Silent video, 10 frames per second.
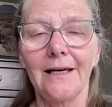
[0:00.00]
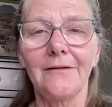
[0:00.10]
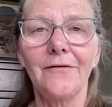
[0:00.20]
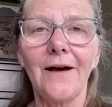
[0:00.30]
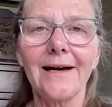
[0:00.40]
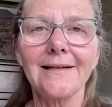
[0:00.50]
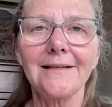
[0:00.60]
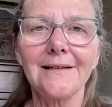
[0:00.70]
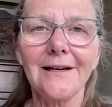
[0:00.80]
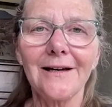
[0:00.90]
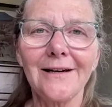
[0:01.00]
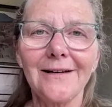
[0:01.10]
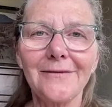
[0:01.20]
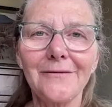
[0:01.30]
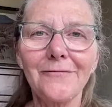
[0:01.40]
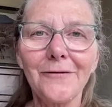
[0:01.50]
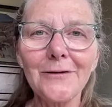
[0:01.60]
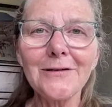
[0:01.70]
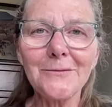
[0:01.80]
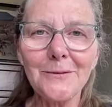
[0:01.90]
In fact, the
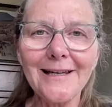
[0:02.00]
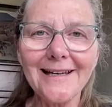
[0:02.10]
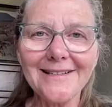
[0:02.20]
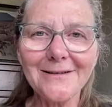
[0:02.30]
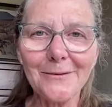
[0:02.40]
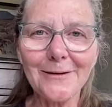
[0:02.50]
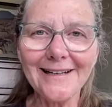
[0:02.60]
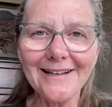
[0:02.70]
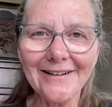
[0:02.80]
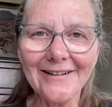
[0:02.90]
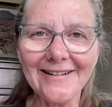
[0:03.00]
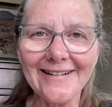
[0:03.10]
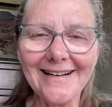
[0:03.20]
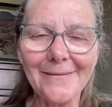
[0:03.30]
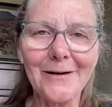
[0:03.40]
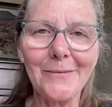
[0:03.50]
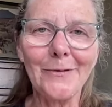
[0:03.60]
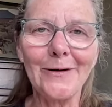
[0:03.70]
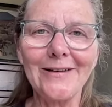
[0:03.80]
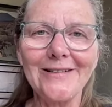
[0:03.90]
first week has already occurred, and I'm going to
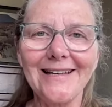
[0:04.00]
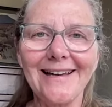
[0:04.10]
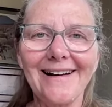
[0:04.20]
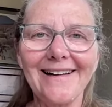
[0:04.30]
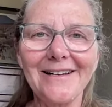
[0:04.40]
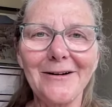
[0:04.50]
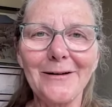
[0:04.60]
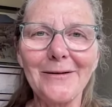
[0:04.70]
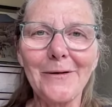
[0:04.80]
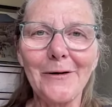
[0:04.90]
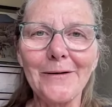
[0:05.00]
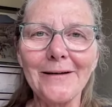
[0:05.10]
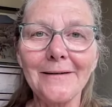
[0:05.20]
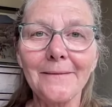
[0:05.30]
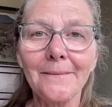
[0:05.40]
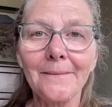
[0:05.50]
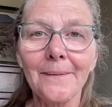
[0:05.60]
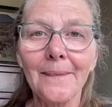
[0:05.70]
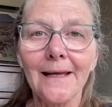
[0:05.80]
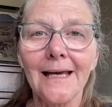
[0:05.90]
point you to that audio in a moment.
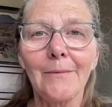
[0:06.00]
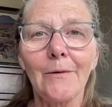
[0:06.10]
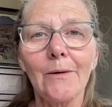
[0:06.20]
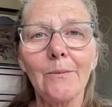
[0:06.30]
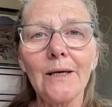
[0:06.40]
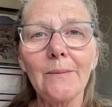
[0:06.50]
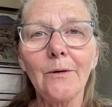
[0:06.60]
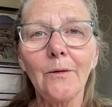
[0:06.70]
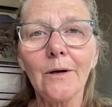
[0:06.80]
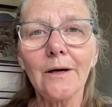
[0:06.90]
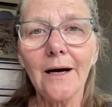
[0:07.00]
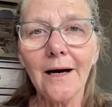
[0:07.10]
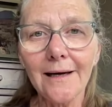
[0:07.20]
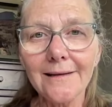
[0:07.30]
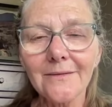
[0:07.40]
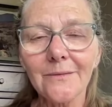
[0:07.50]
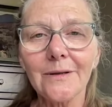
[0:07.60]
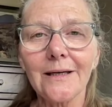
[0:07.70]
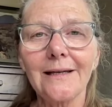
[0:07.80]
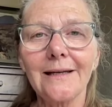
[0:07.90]
But when people were
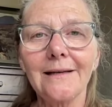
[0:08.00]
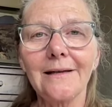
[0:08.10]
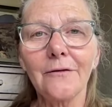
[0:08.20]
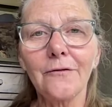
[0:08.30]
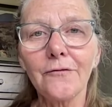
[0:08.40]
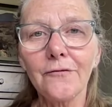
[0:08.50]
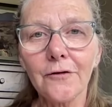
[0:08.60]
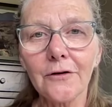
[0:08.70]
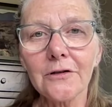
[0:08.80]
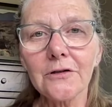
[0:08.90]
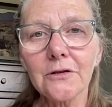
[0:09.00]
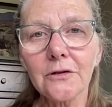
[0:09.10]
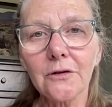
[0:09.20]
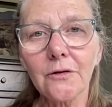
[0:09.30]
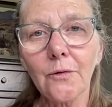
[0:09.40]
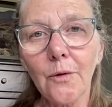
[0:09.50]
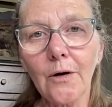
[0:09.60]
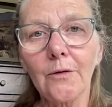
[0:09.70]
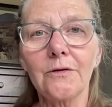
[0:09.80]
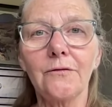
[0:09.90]
contemplating the first
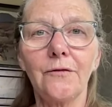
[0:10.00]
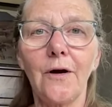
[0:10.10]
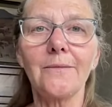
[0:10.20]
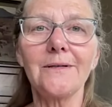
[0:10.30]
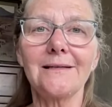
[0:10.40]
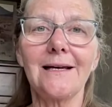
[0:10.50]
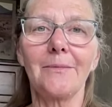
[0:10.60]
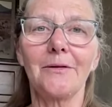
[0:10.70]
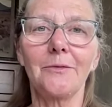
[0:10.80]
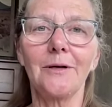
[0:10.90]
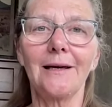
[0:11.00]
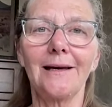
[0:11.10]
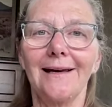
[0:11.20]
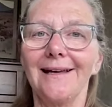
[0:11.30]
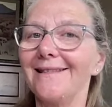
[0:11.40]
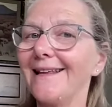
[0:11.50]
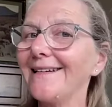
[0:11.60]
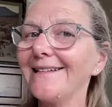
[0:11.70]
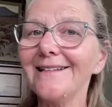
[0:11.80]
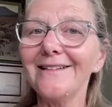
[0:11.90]
quote from step three,
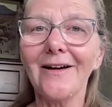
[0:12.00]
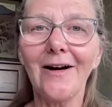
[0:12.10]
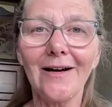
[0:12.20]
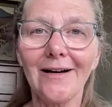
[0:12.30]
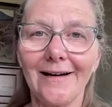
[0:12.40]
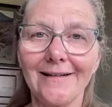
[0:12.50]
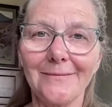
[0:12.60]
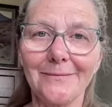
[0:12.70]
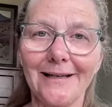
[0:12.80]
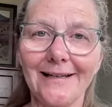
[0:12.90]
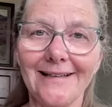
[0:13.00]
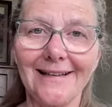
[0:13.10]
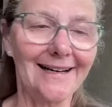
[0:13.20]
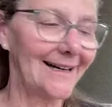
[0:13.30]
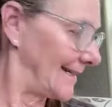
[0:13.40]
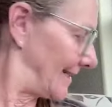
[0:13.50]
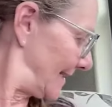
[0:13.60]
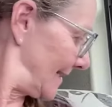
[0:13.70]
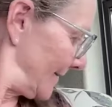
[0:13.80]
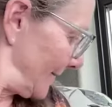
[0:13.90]
they did not contemplate it like I
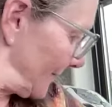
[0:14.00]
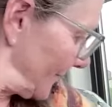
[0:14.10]
did.